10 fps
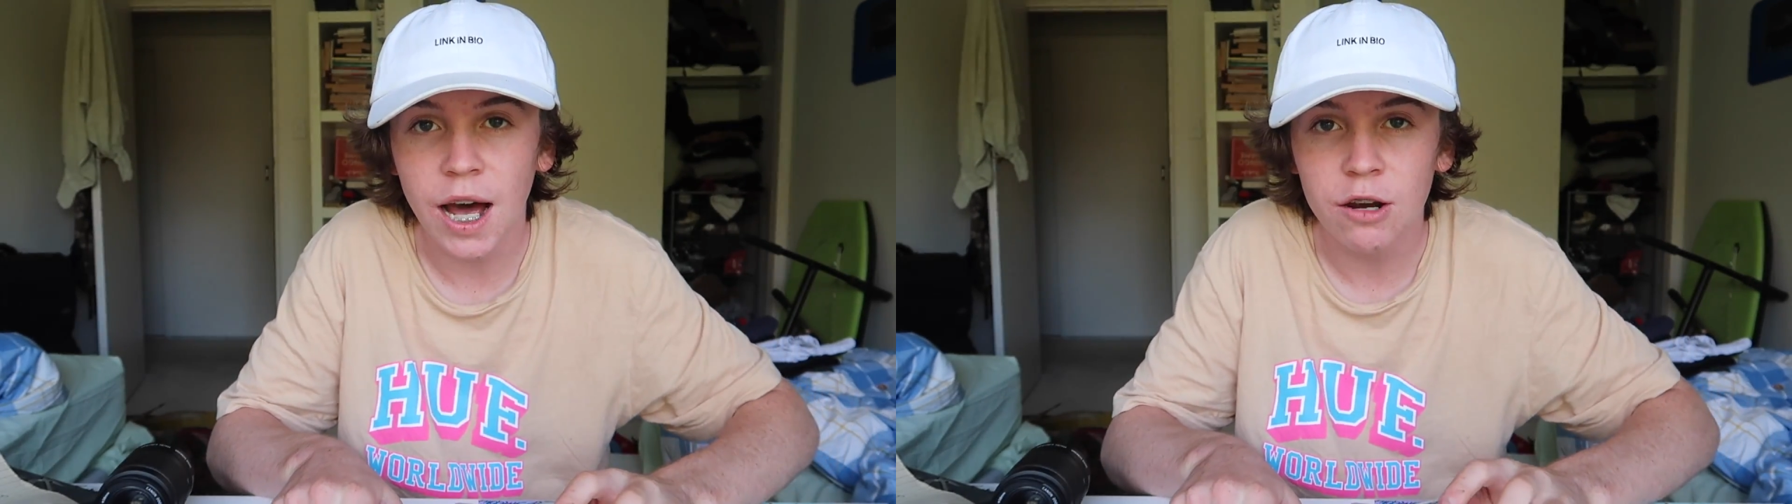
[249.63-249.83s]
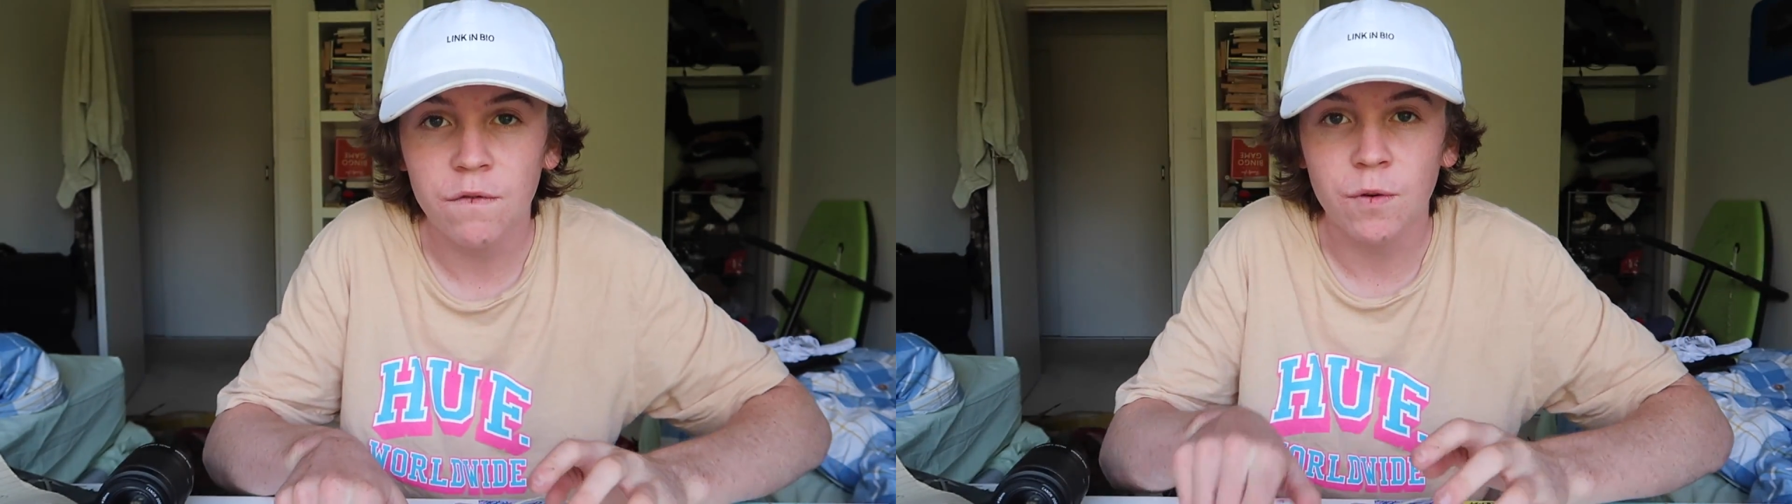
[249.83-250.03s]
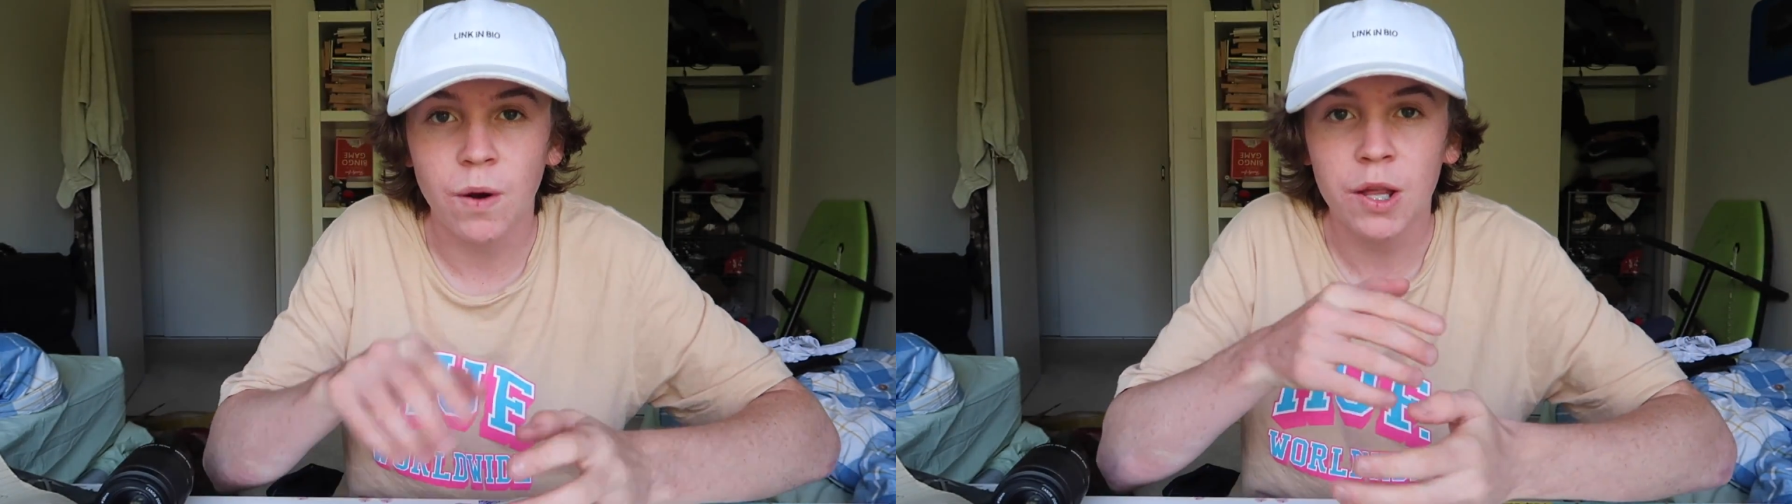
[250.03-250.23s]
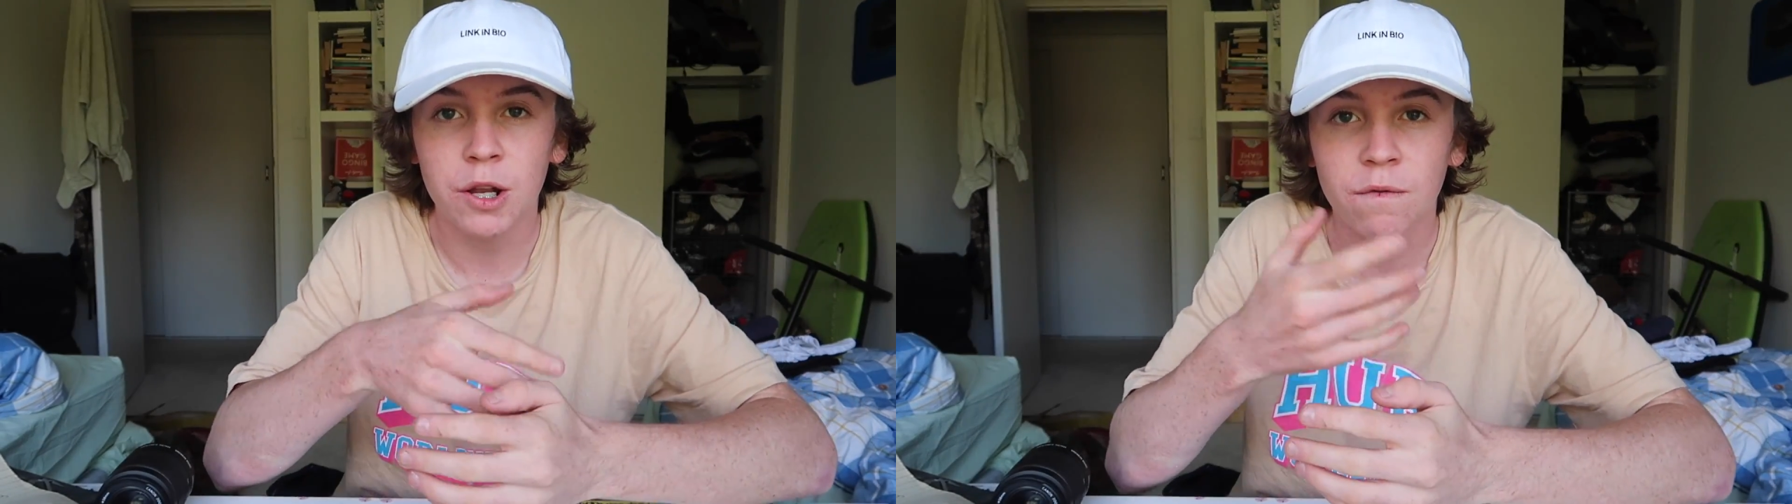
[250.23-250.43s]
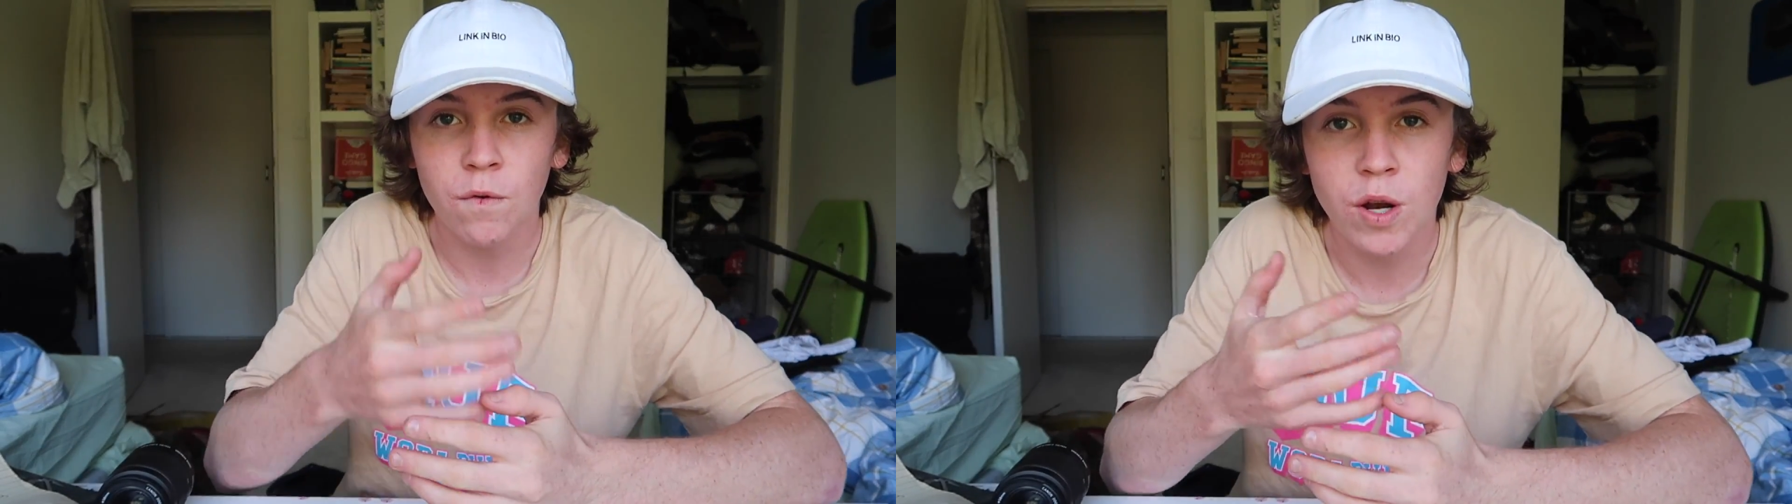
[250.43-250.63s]
out of the way
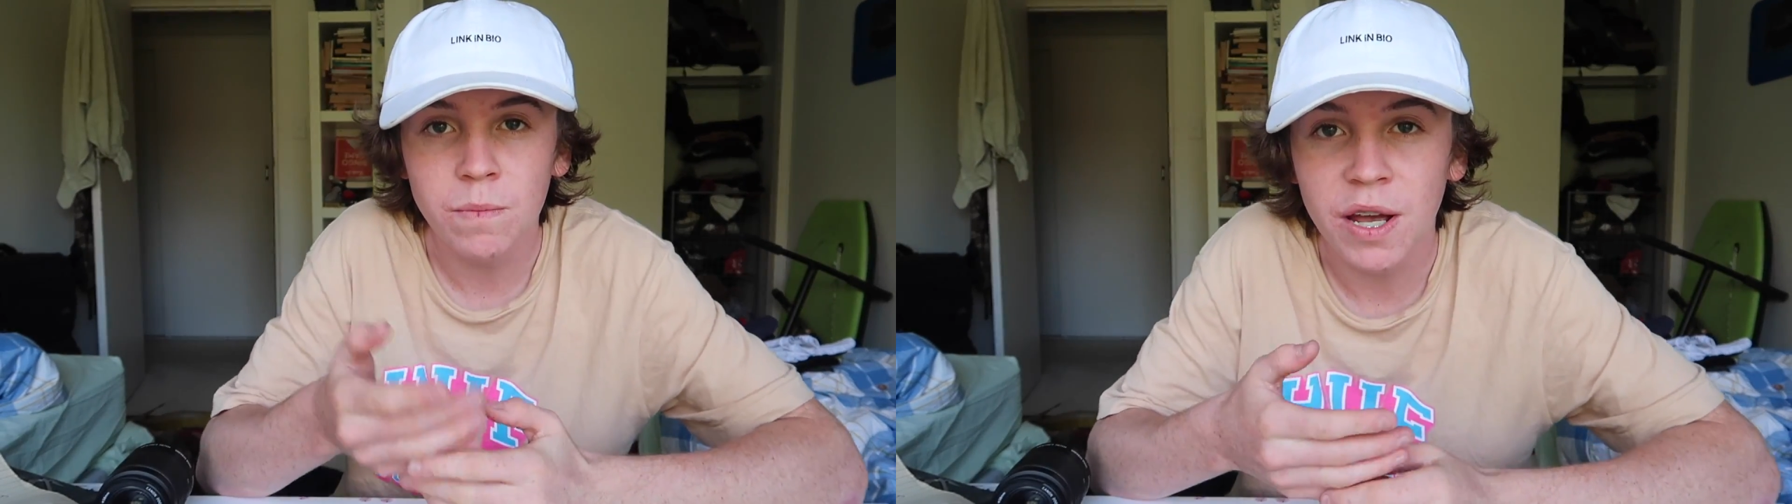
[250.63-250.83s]
that I've already